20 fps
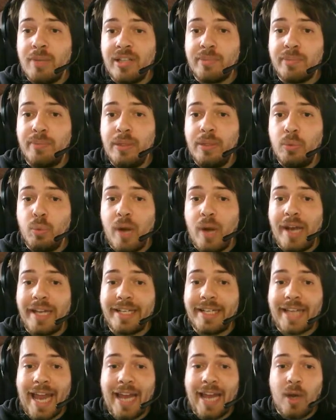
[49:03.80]
must be
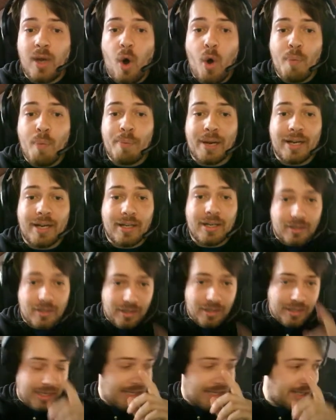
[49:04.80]
valid and open.
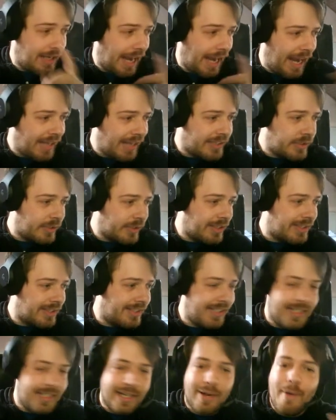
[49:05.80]
Aha, as you can
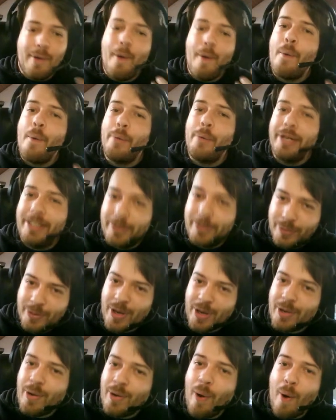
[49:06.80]
see, we do
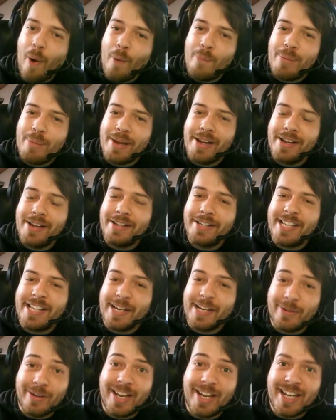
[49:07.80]
not open
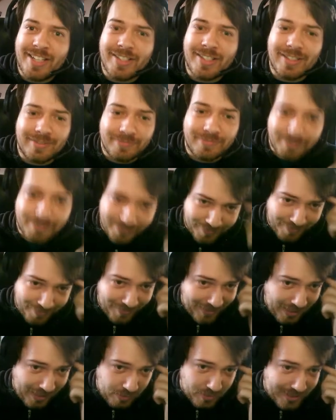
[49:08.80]
the connection.
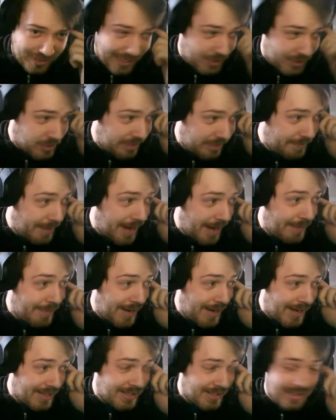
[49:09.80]
That was actually my
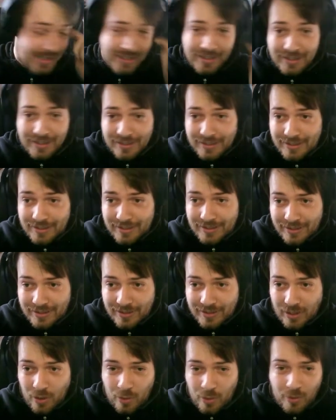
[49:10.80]
bad.
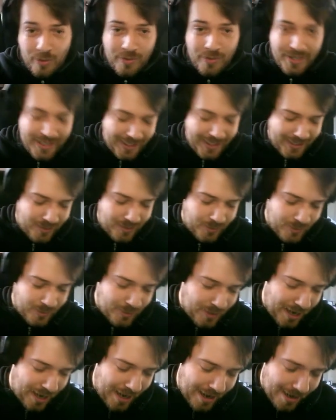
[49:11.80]
So we need
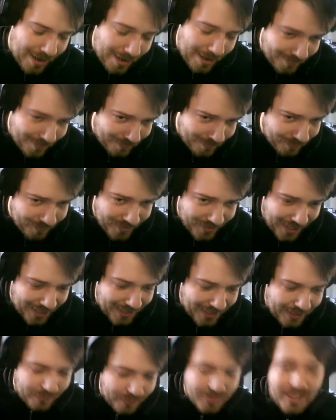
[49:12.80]
to
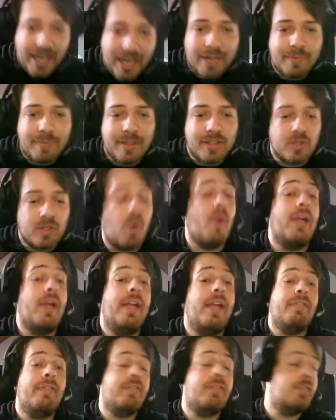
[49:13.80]
add an if statement. So
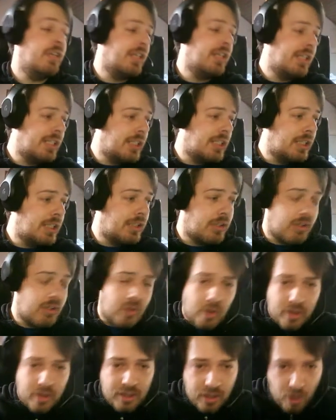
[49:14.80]
if
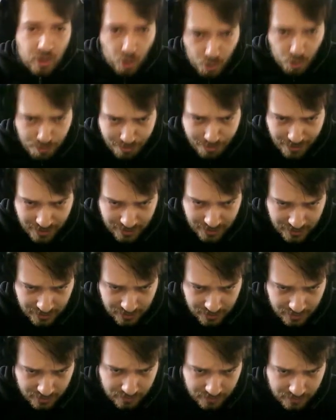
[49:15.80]
open